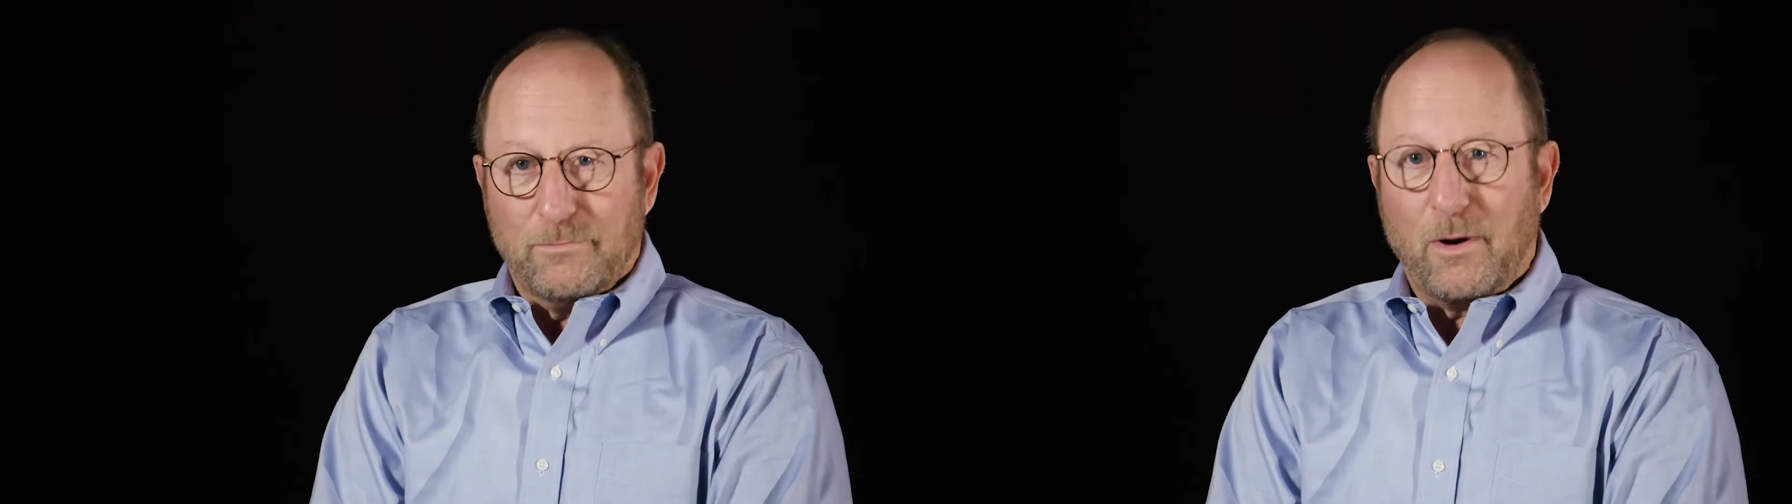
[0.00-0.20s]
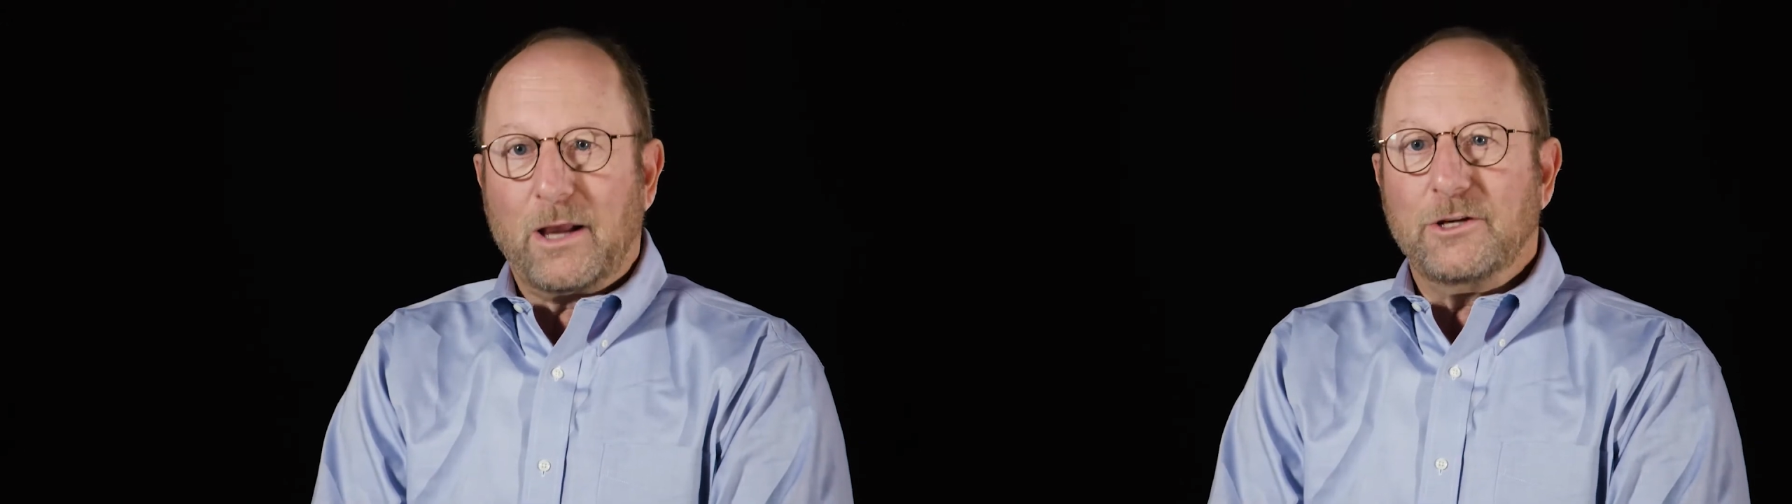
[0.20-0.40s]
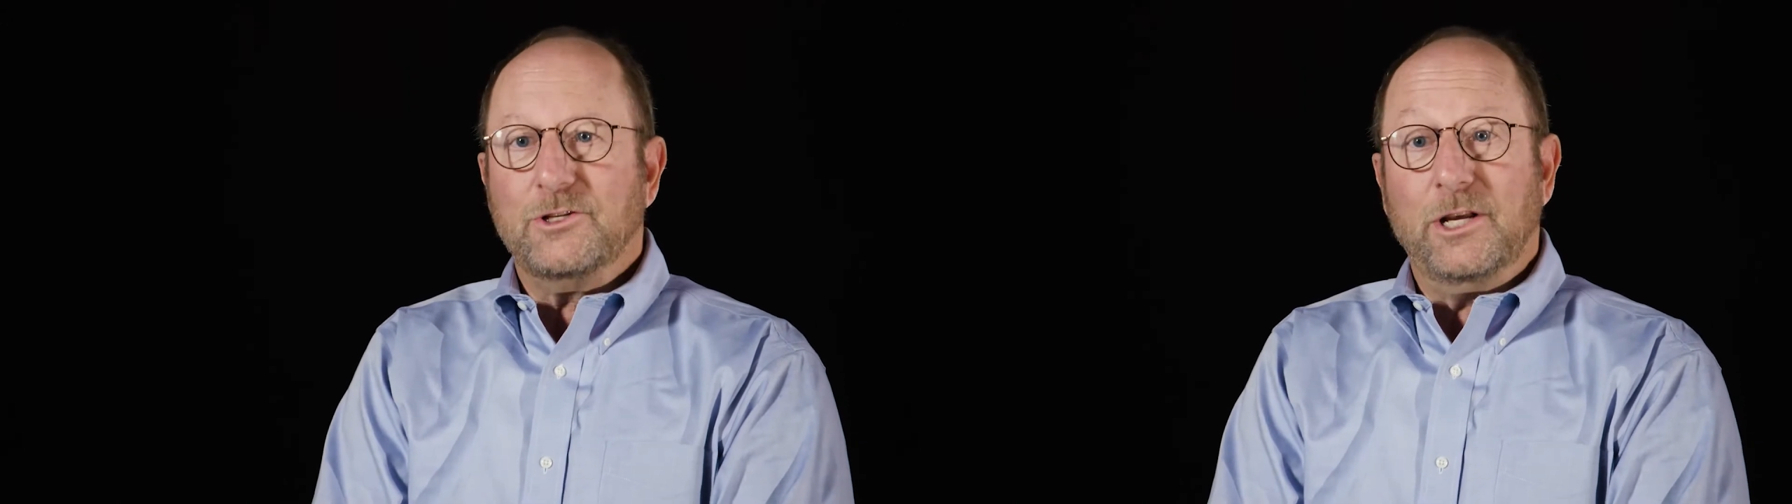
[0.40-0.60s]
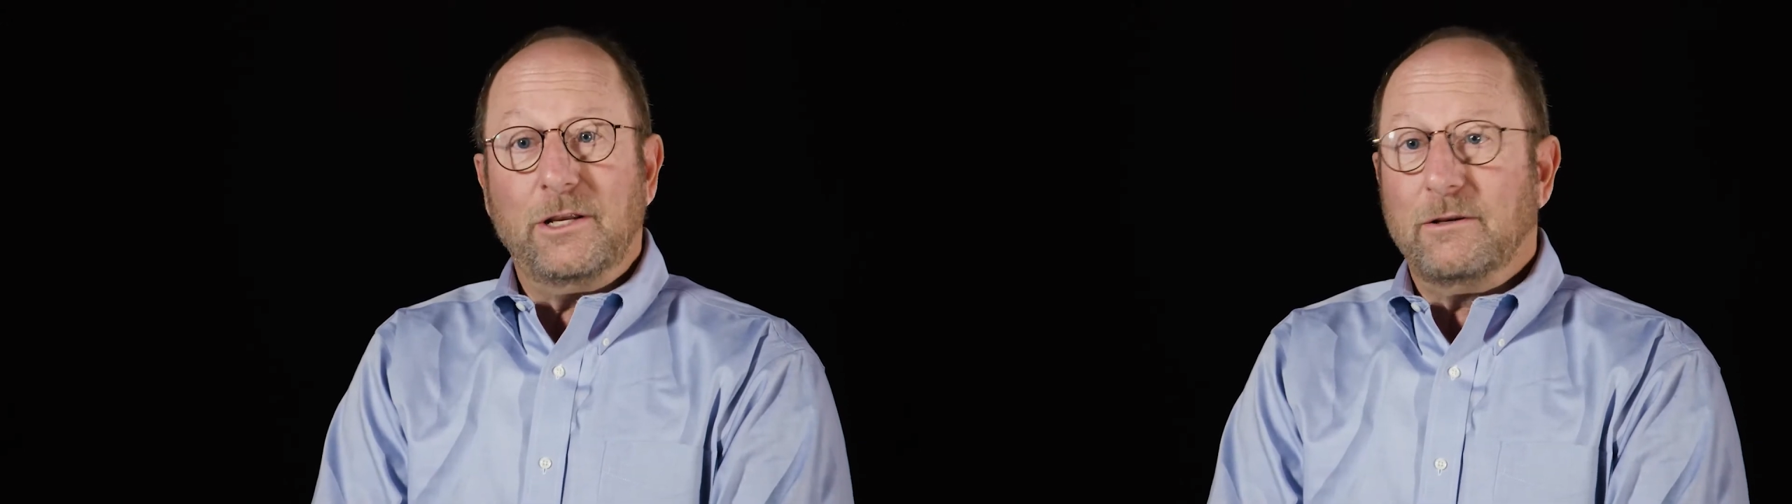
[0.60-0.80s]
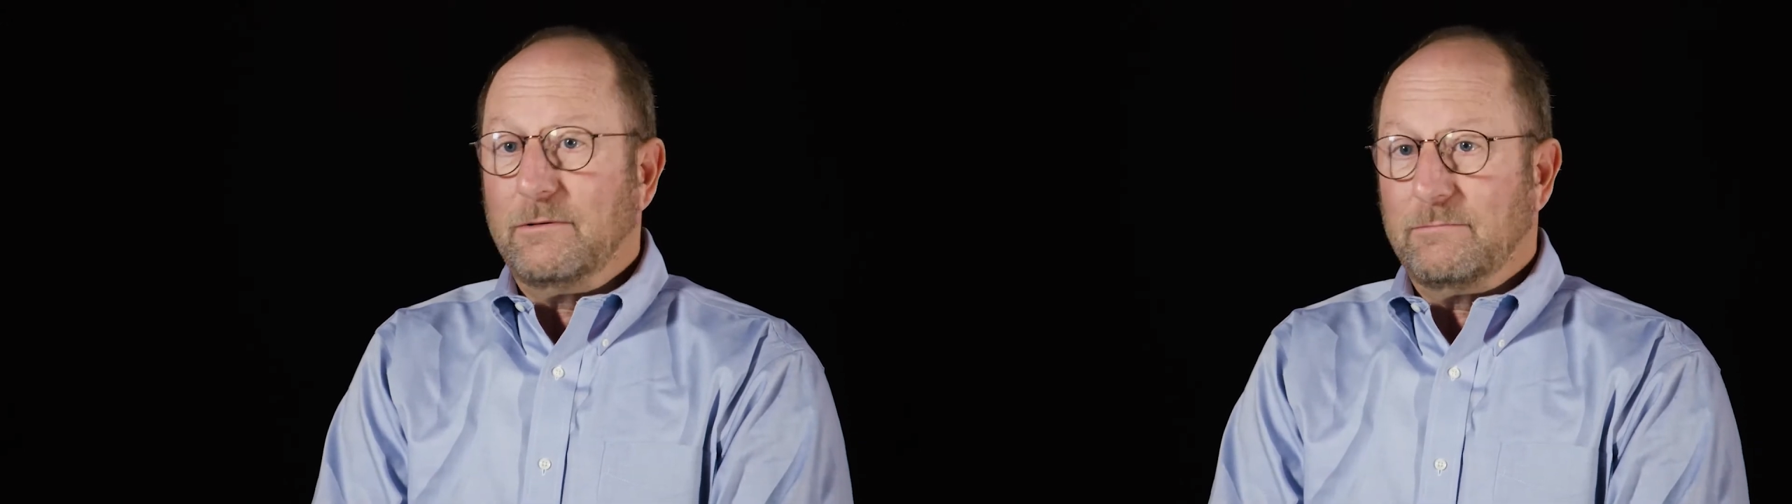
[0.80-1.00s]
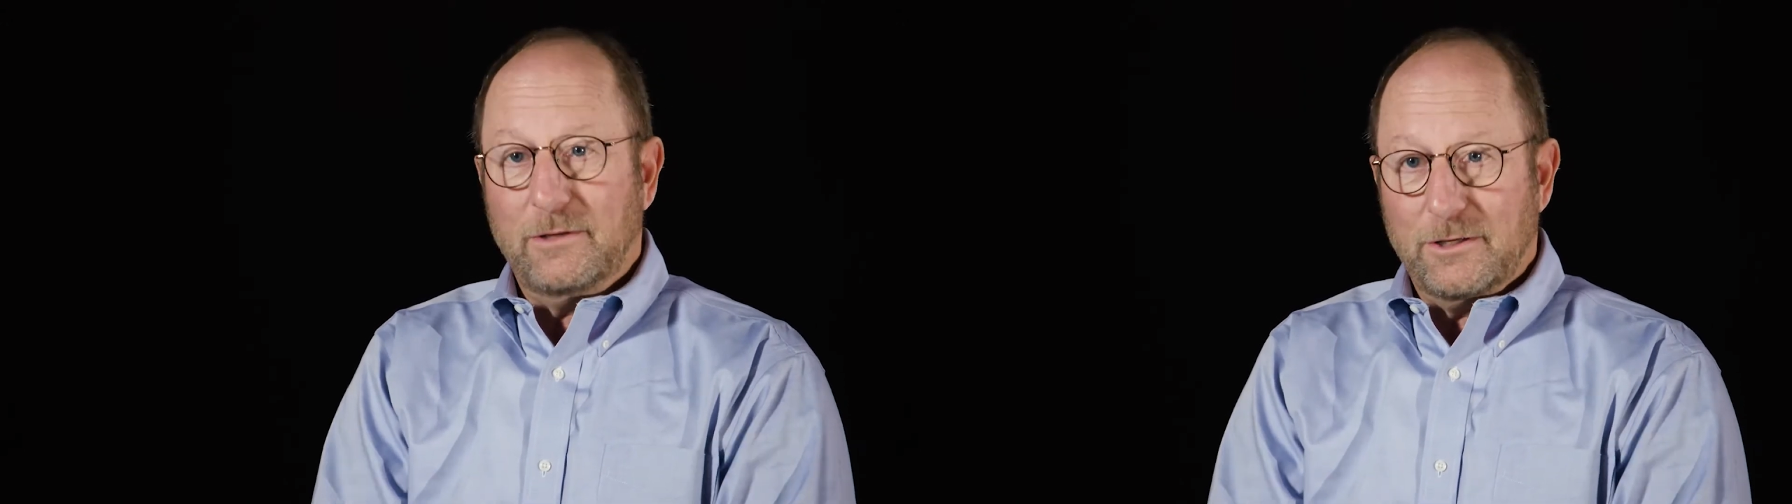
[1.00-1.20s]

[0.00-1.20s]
BRCA gene